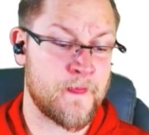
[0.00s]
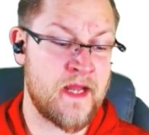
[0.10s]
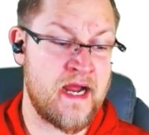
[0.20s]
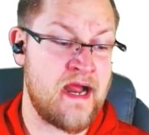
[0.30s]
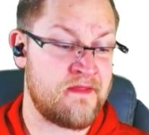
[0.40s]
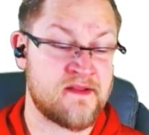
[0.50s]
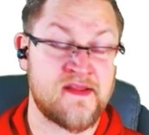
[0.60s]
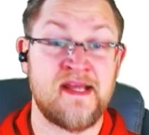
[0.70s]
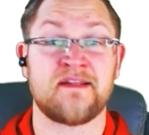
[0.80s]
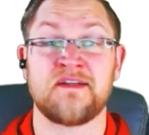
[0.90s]
I think
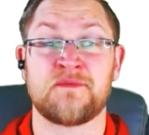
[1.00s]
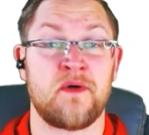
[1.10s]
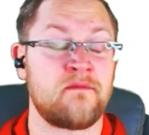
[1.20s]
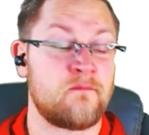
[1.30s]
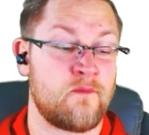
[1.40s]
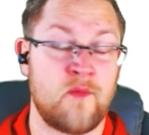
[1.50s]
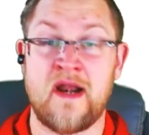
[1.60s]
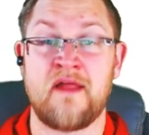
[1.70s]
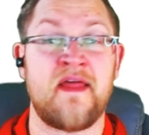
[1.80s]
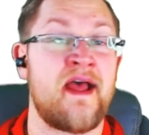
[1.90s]
they hit this one
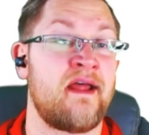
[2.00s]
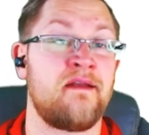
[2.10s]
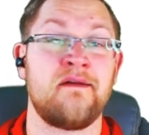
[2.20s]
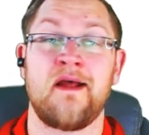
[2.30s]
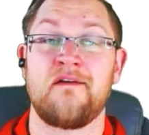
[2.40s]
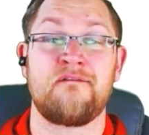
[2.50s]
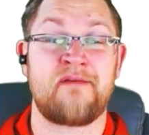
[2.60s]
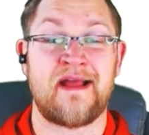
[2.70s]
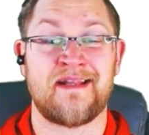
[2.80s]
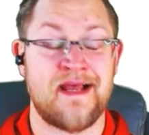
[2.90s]
right on the head.
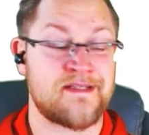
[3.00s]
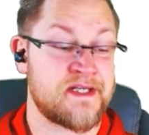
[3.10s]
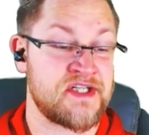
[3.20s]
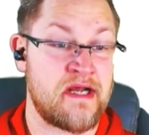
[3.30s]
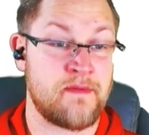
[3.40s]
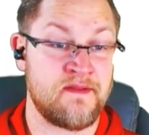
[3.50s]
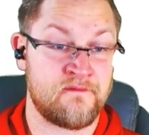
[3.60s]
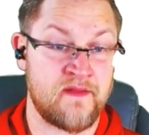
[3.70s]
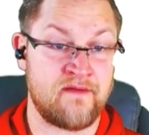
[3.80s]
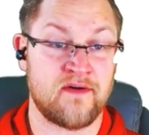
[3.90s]
Fantastic job on the
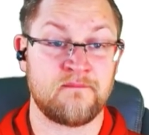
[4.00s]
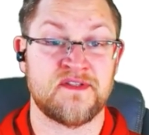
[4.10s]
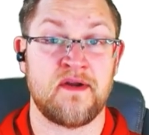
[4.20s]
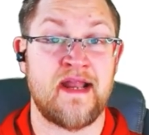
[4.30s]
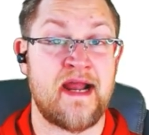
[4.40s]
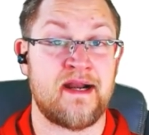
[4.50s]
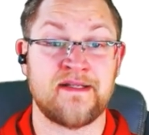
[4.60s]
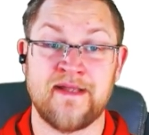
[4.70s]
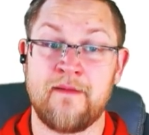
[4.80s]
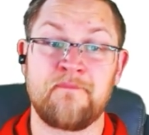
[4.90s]
flavor. So 9 out
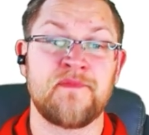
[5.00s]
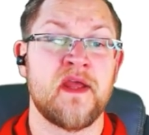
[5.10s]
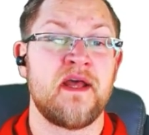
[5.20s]
of 10.